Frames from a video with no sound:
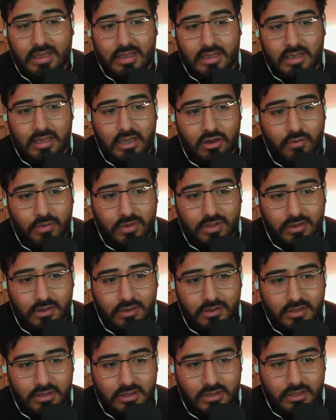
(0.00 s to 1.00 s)
here we saw
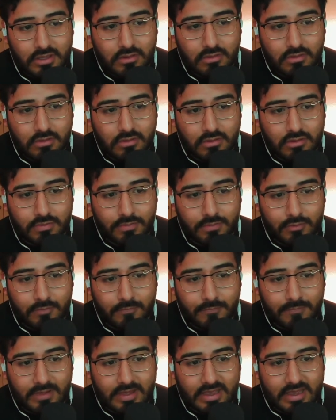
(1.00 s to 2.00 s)
this huge bull
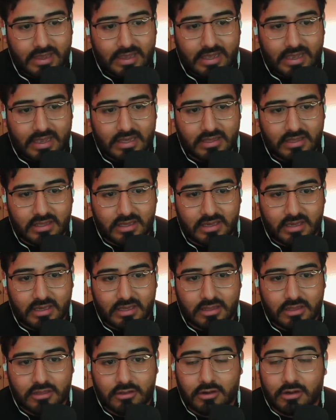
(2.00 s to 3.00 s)
flag as
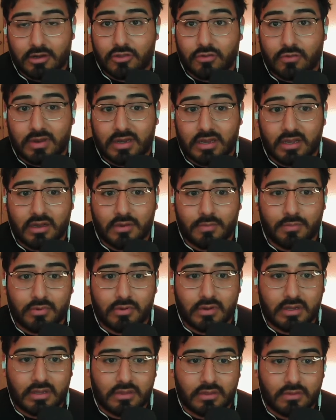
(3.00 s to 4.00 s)
it started trending
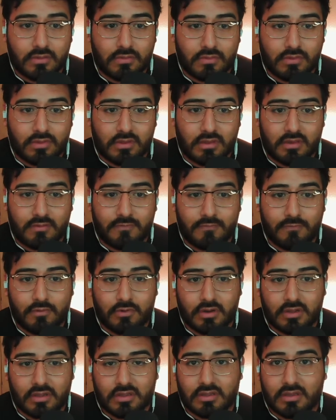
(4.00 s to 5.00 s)
upward into the
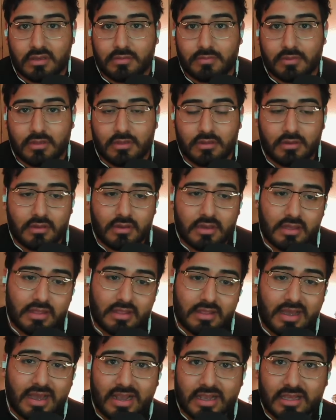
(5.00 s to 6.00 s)
40s up to
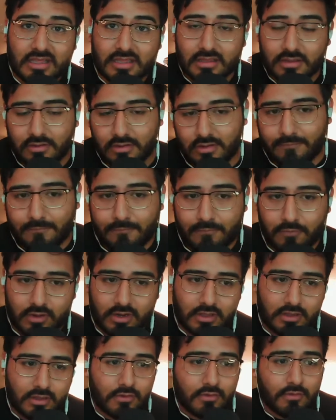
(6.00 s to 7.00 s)
the highest
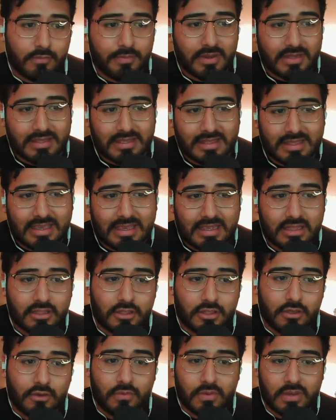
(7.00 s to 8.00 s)
42. But the thing
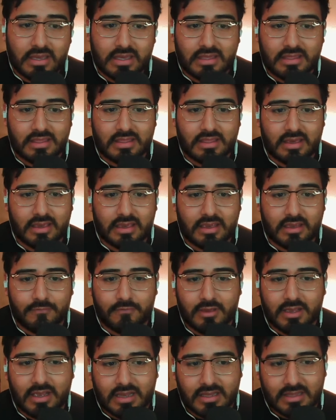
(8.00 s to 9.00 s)
too is, like, if
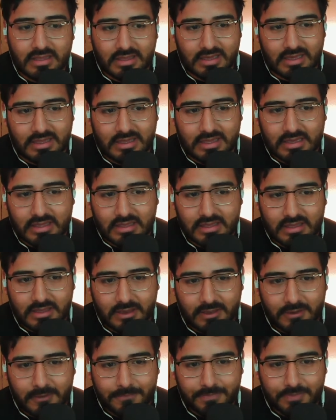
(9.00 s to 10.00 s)
you guys see this
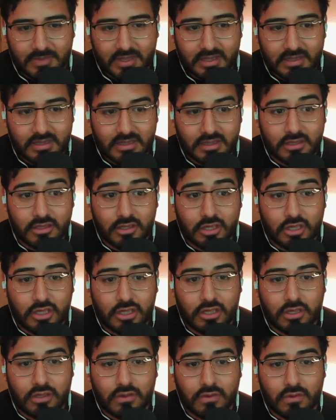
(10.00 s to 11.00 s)
is a
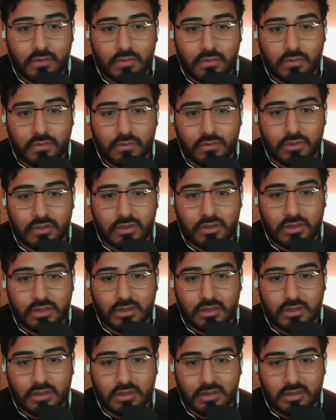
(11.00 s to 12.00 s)
huge